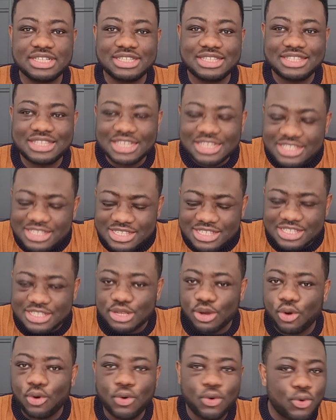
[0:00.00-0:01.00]

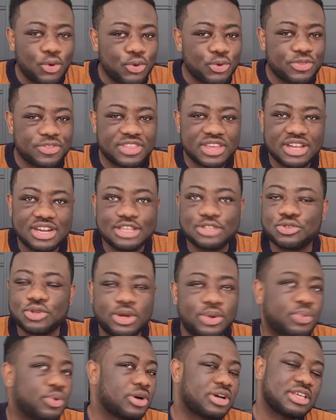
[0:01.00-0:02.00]
this whole thing is
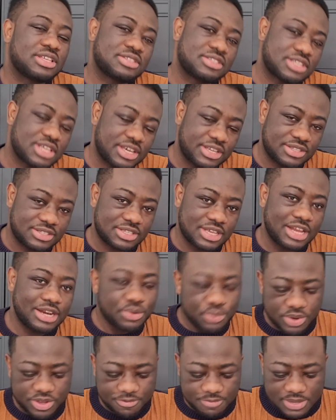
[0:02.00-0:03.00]
not a rocket science,
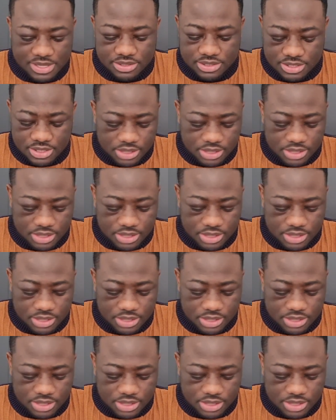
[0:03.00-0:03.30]
and we've been